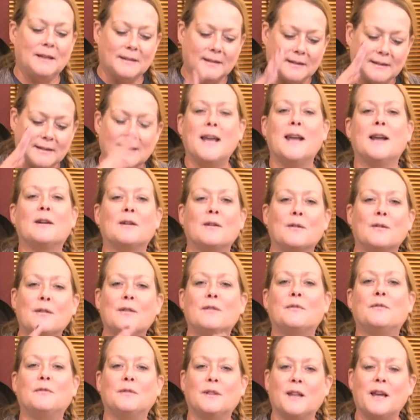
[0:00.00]
layer
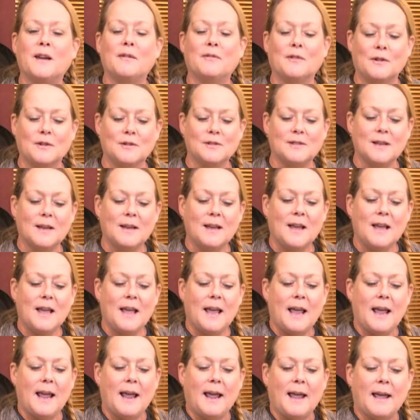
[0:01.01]
the flavors.
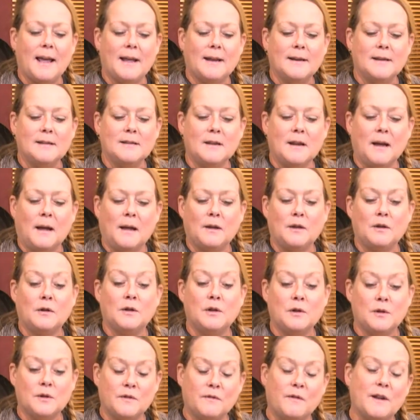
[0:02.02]
And you
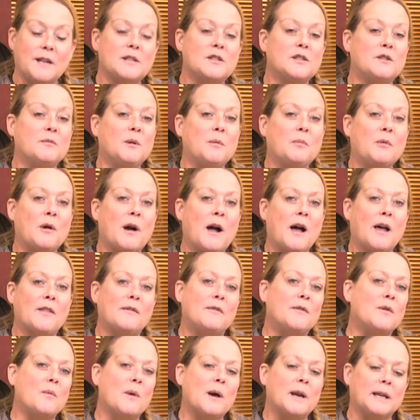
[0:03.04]
can use vegetable broth
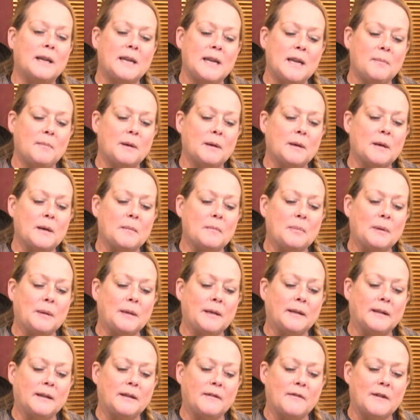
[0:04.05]
if you want to keep it
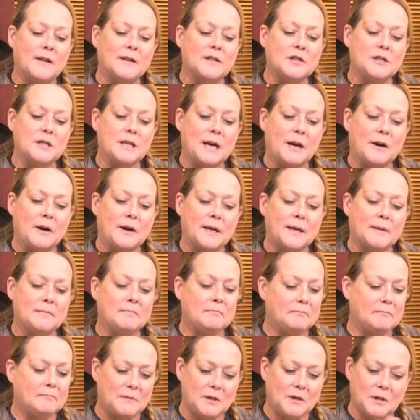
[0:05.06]
completely
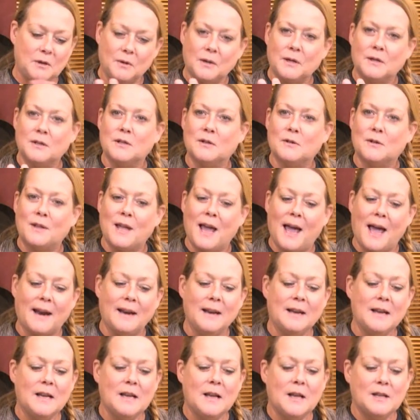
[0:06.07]
vegetarian. You can do
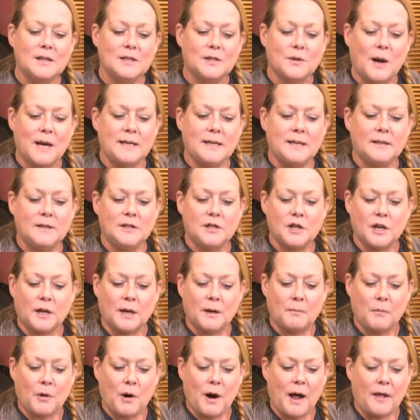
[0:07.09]
that. So I did
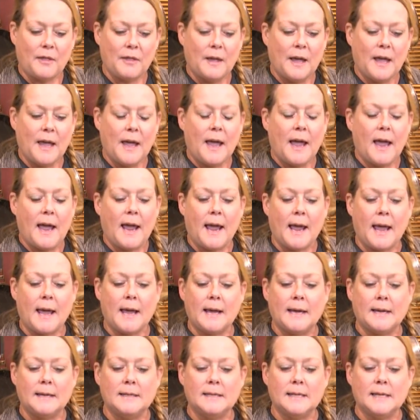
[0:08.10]
chicken broth,
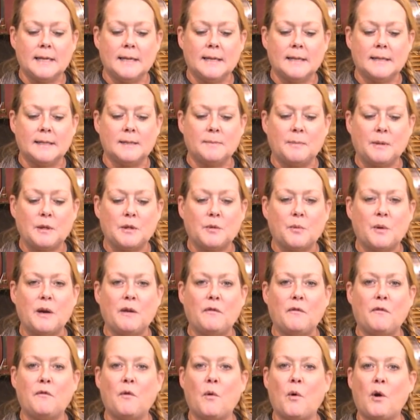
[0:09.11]
and it's
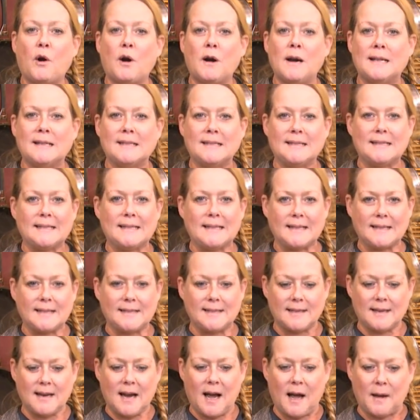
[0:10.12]
between 4 and
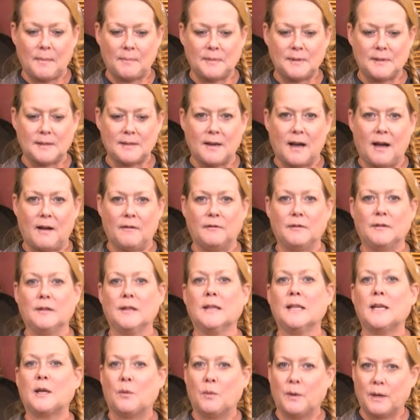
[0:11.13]
6 cups of
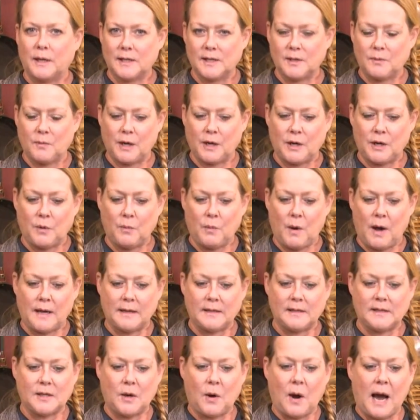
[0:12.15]
liquid is what you
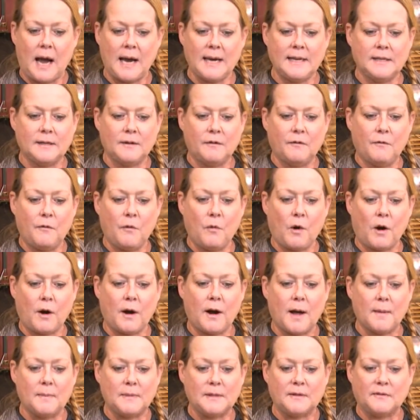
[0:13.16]
want. So I did 4
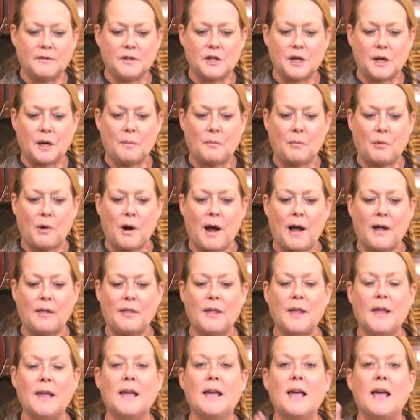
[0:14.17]
cups of chicken
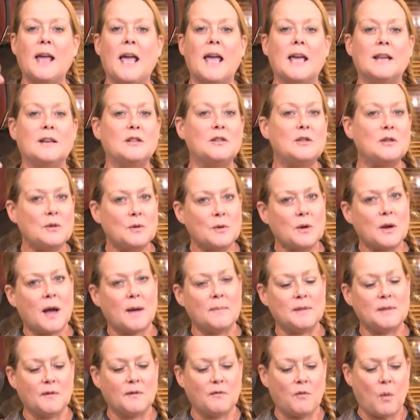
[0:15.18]
broth and 2
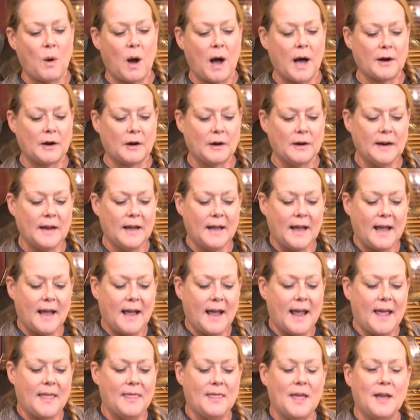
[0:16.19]
cups of water,
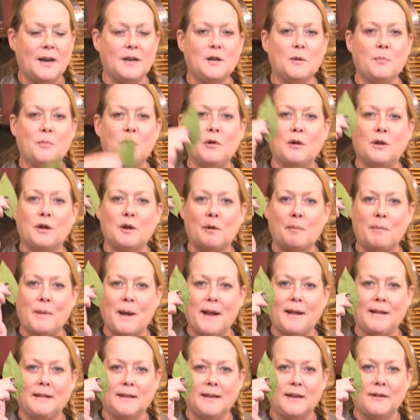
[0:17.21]
and then you put your
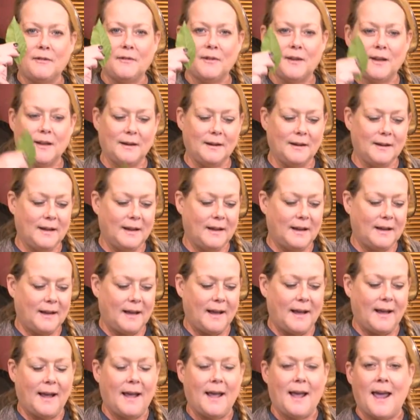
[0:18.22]
bay leaf in,
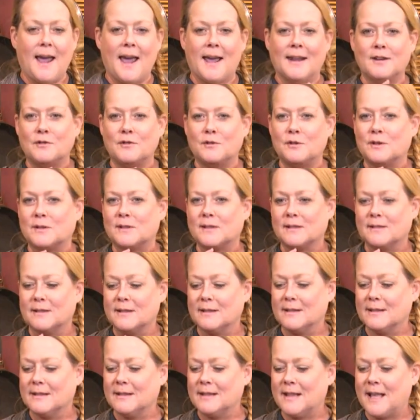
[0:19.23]
and you just
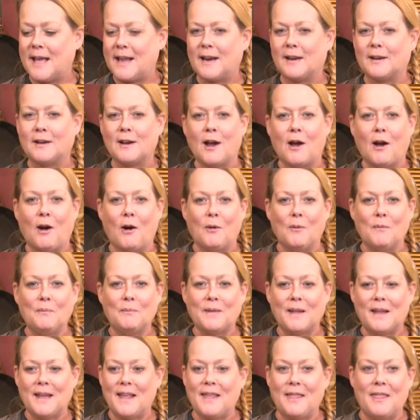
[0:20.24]
let it go.
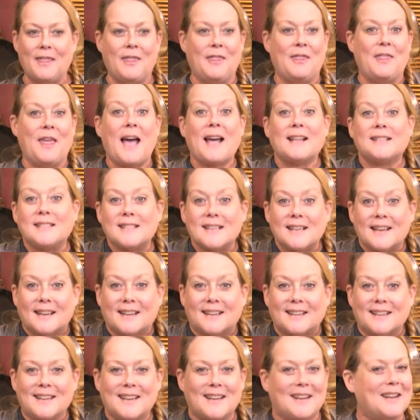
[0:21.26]
That's
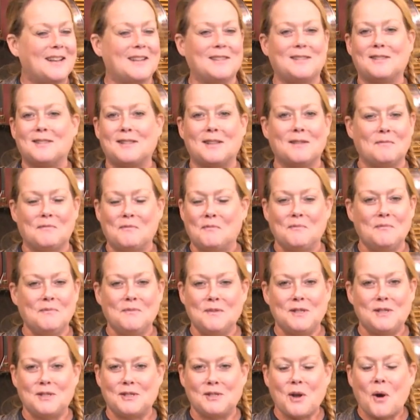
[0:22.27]
it. It's
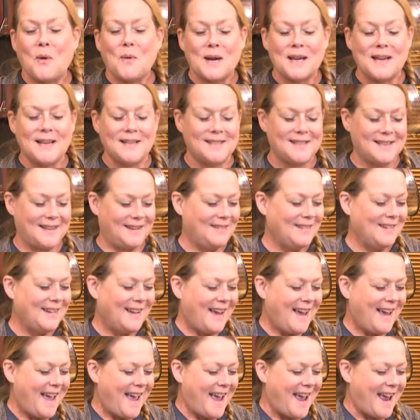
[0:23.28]
so easy,
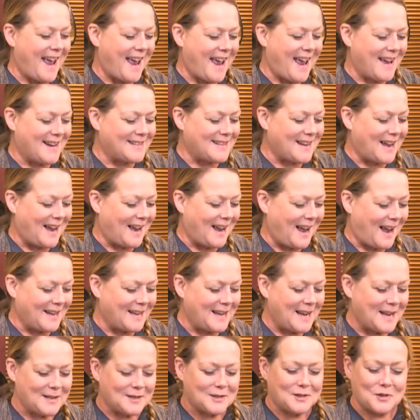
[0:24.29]
and I
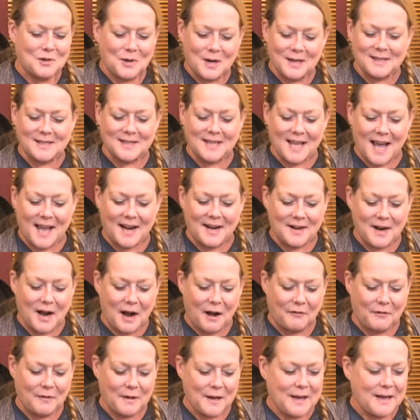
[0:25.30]
can't stress that
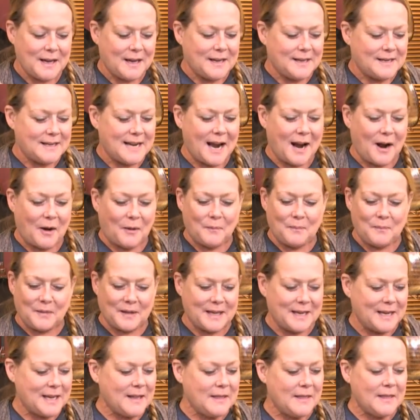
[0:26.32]
enough. Now,
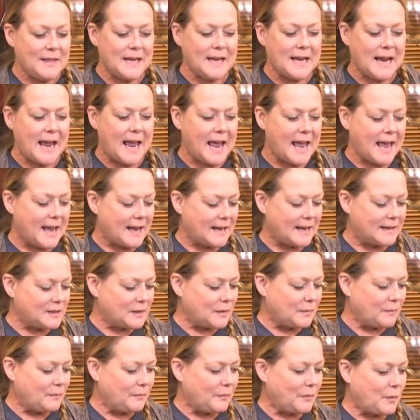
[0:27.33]
in the end,
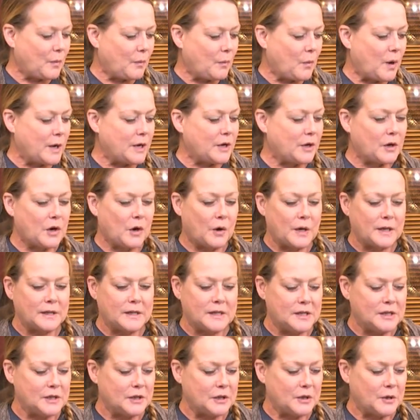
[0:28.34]
what you're going
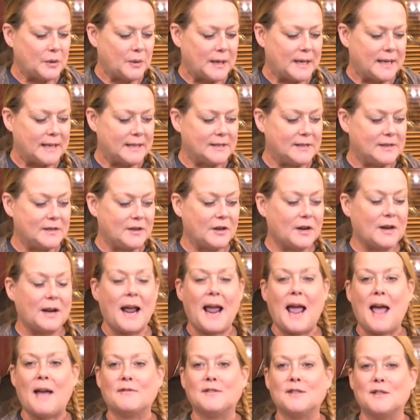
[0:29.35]
to do is you're going to
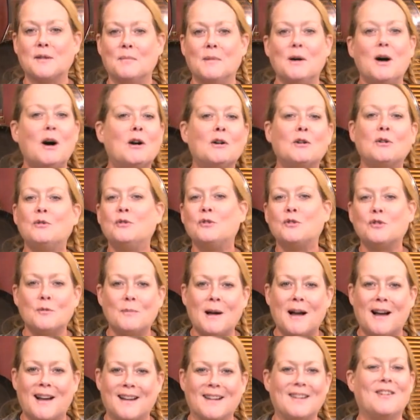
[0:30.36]
have some
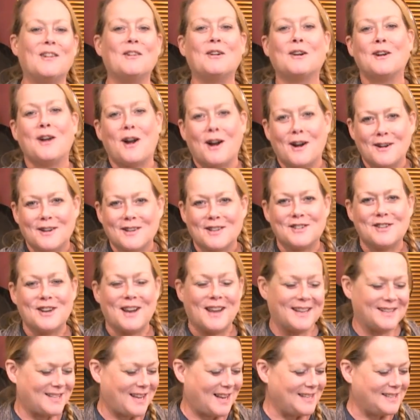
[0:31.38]
accoutrement, or garnish,
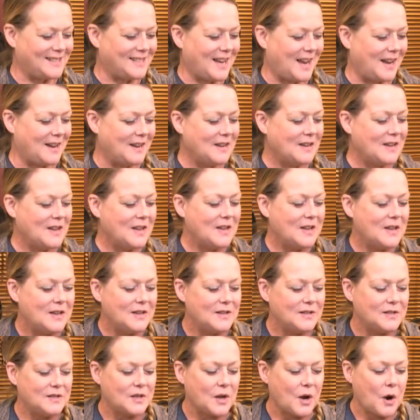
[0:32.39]
as I say.
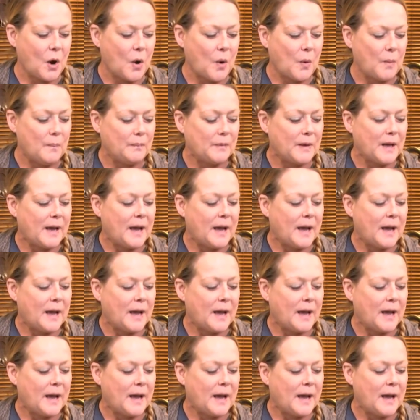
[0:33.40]
So